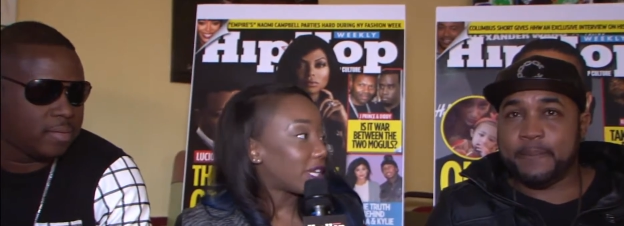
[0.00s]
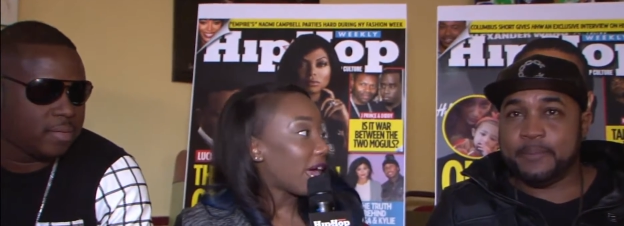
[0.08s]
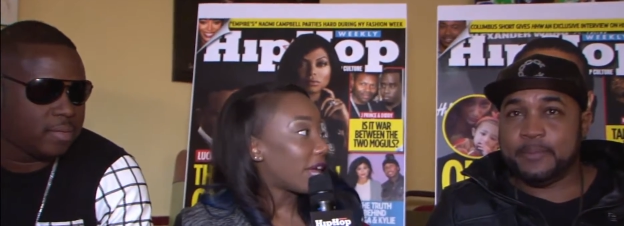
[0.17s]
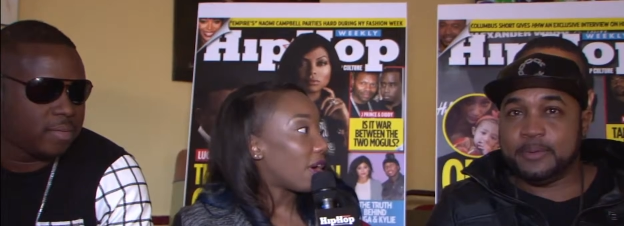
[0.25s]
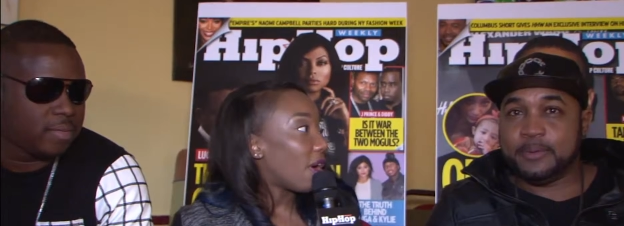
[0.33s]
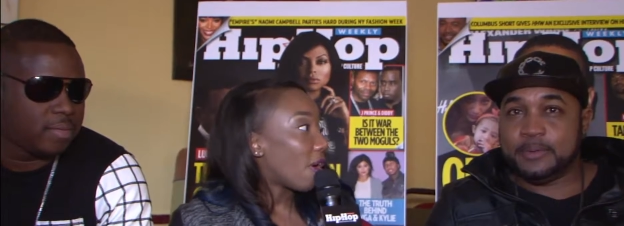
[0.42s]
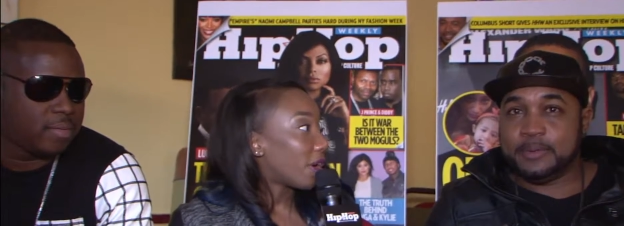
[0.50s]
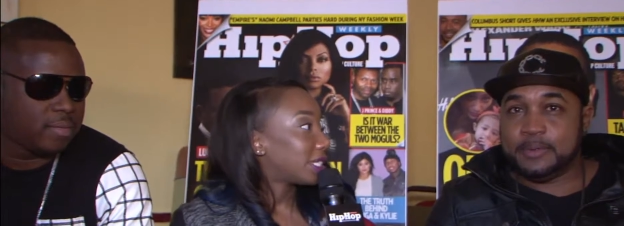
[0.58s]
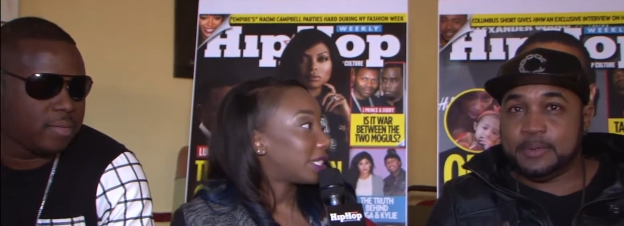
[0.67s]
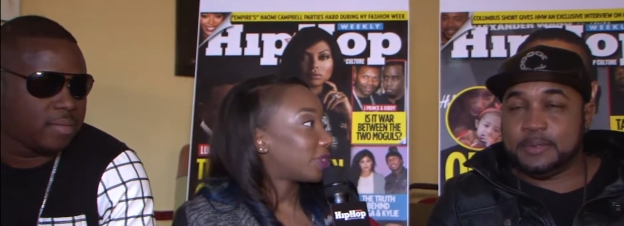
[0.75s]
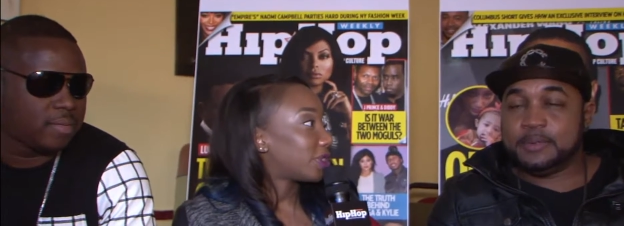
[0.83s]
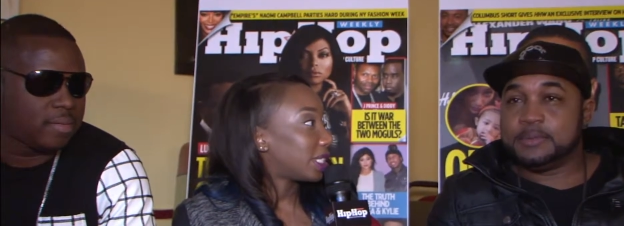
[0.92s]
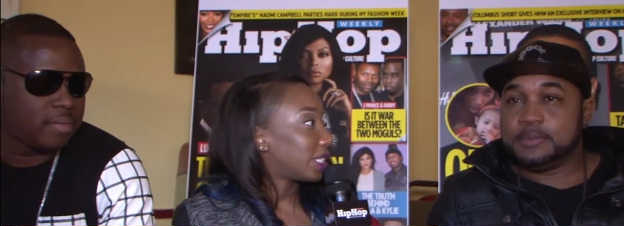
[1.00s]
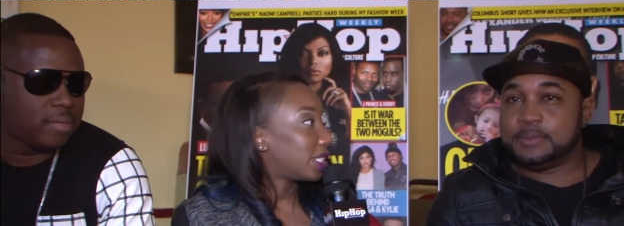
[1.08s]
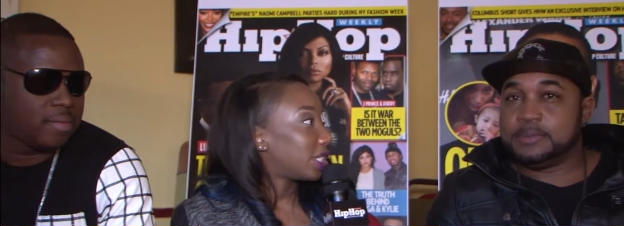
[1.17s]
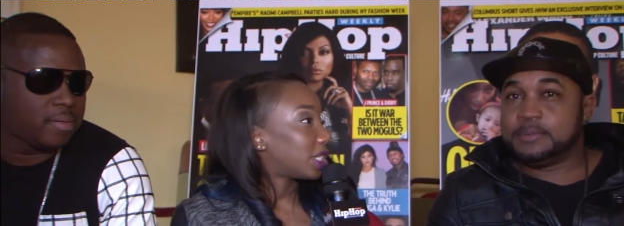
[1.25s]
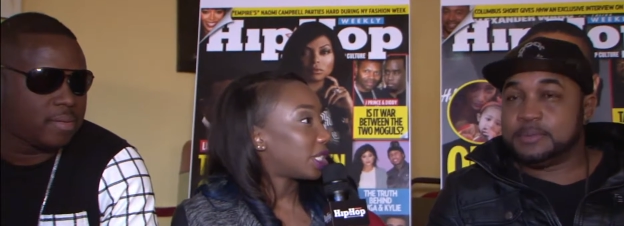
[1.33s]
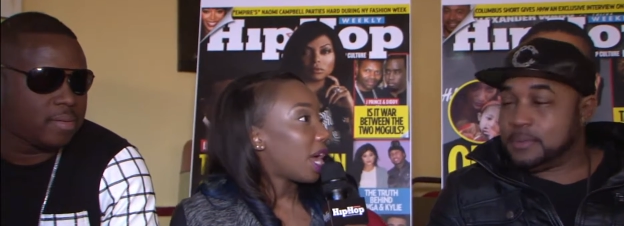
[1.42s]
Speaker 1: a lot of artists
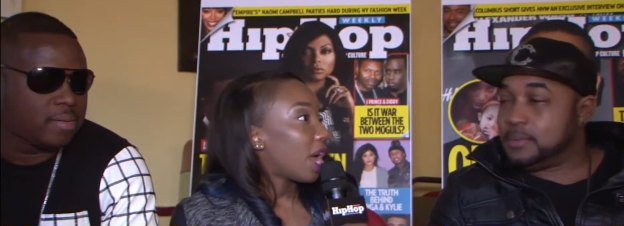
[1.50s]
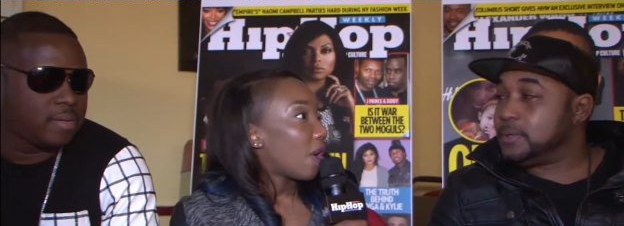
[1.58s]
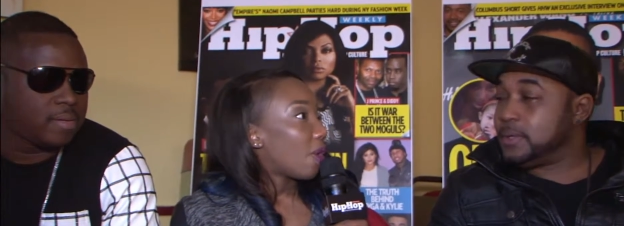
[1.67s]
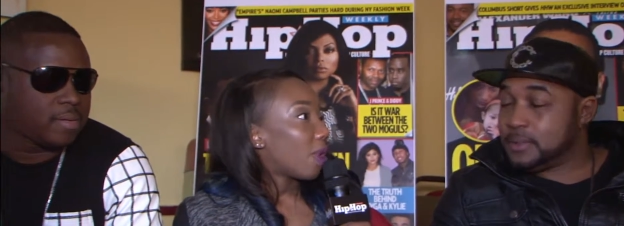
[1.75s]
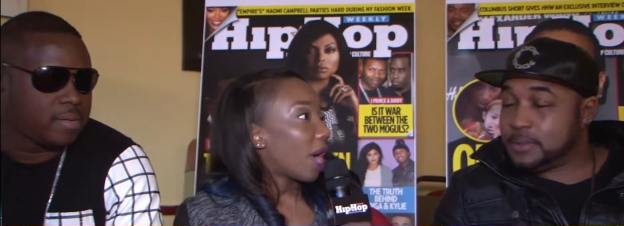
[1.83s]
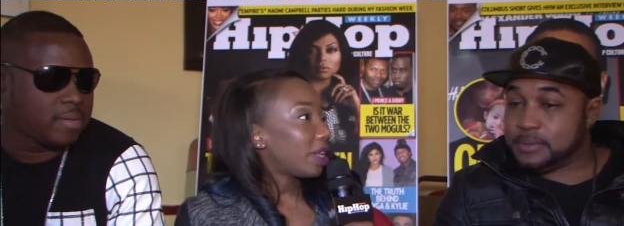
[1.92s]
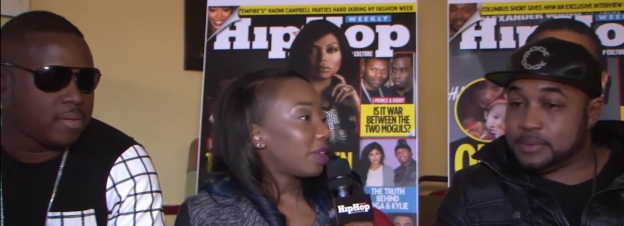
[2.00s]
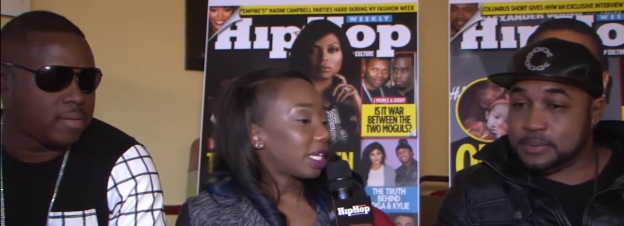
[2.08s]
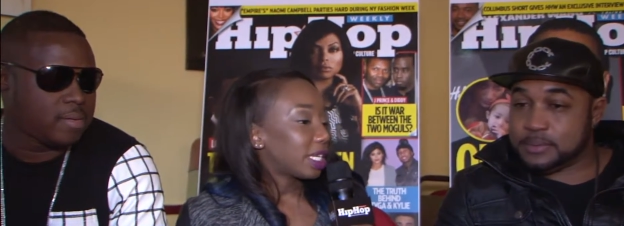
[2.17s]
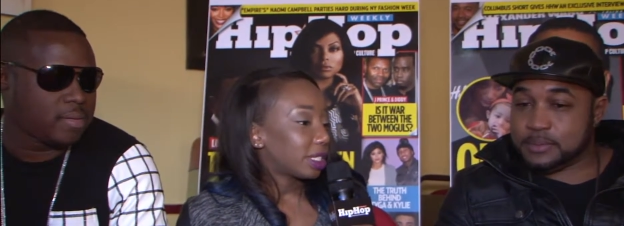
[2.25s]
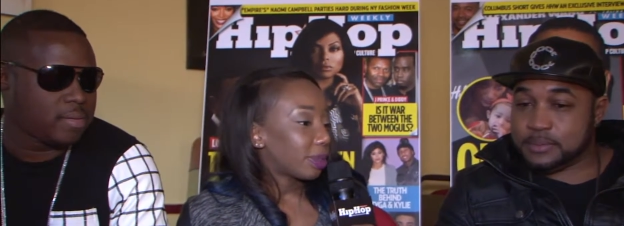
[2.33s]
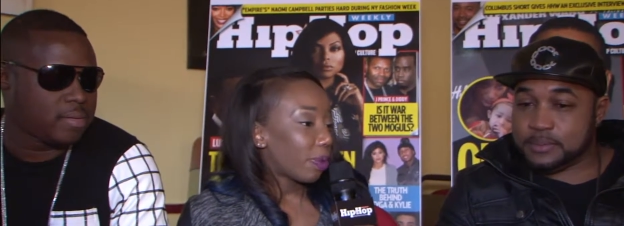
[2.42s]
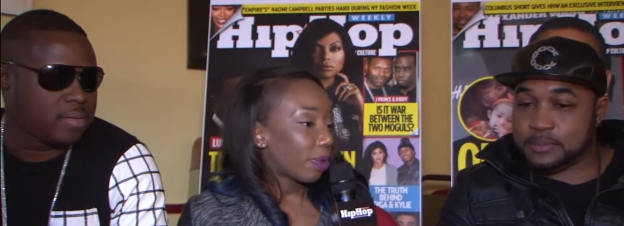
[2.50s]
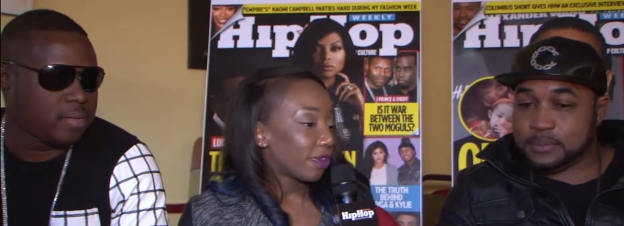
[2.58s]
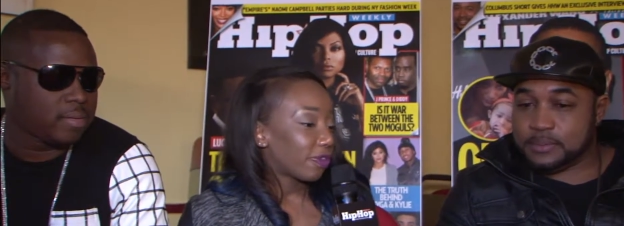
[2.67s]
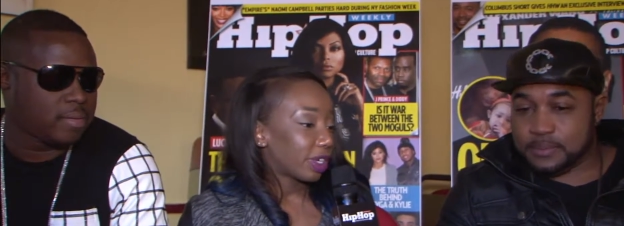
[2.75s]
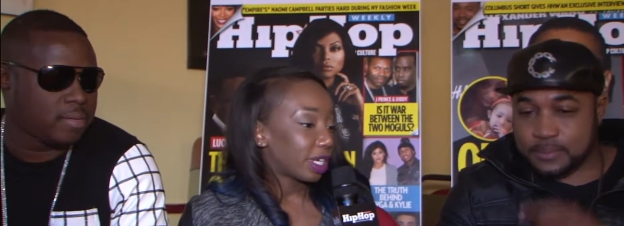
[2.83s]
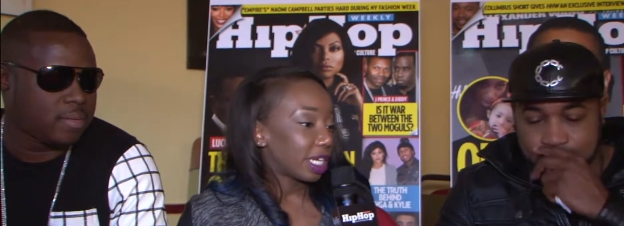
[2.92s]
transition. How do you think it's important
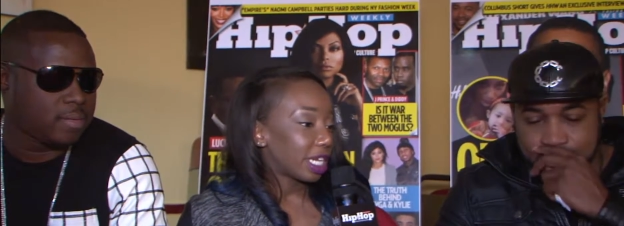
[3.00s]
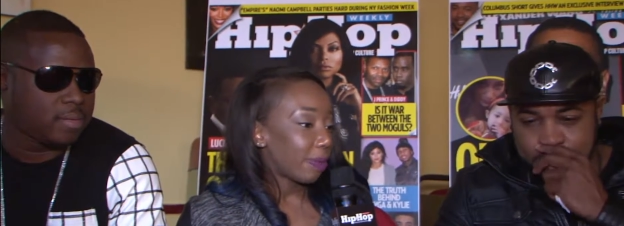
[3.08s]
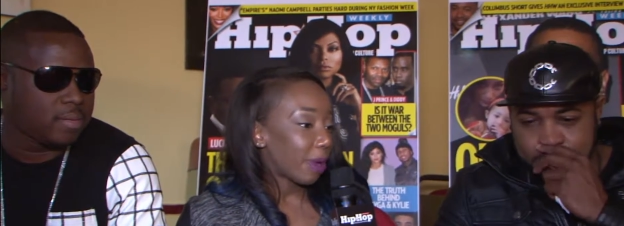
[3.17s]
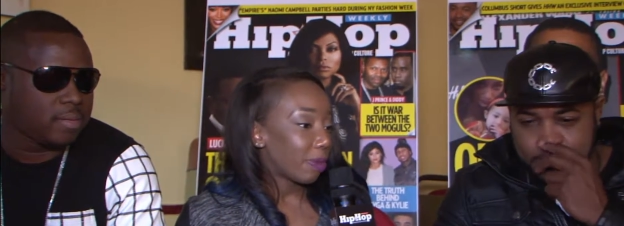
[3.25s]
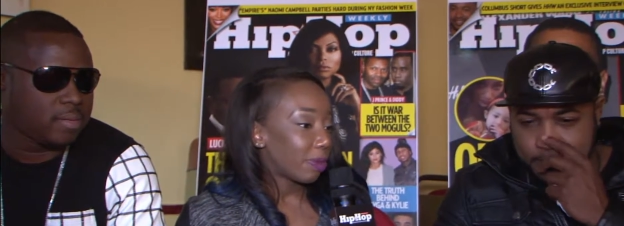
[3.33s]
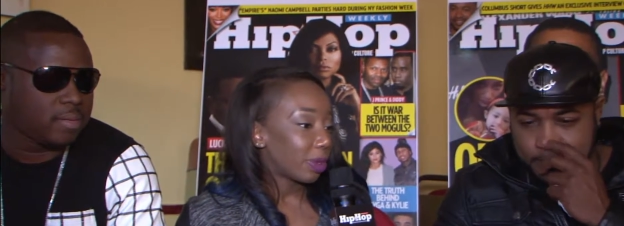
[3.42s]
for Hip Hop